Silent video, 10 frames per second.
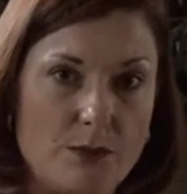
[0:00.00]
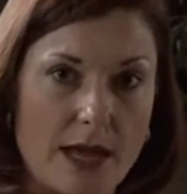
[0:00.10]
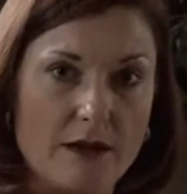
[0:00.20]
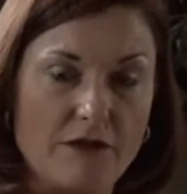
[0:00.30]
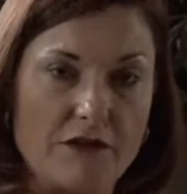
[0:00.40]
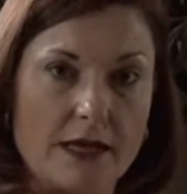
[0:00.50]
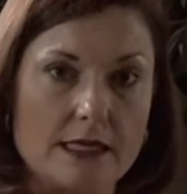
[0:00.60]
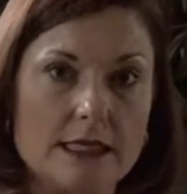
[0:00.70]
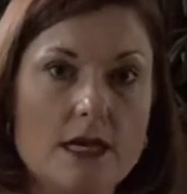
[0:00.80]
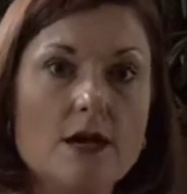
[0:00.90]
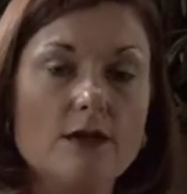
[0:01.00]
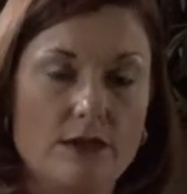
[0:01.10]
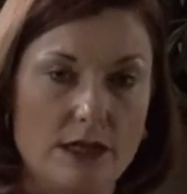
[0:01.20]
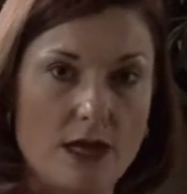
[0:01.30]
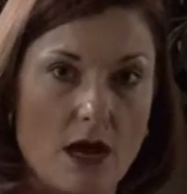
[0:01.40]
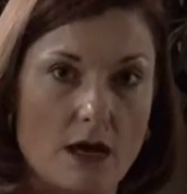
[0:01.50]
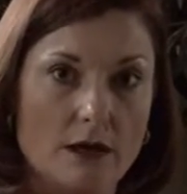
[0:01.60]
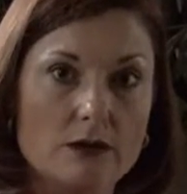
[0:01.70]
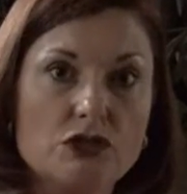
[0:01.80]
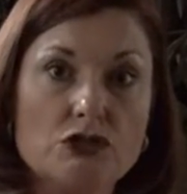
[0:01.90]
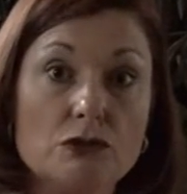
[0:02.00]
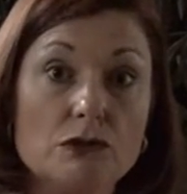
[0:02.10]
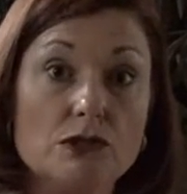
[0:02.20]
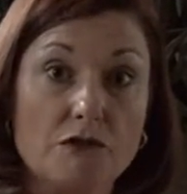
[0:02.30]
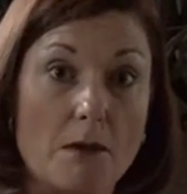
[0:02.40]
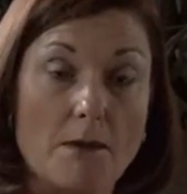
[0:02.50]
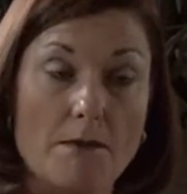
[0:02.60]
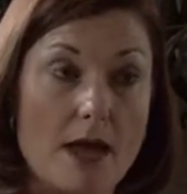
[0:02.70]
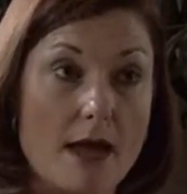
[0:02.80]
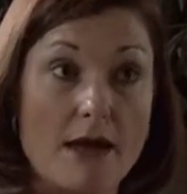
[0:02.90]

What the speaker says: benefit the young, students from,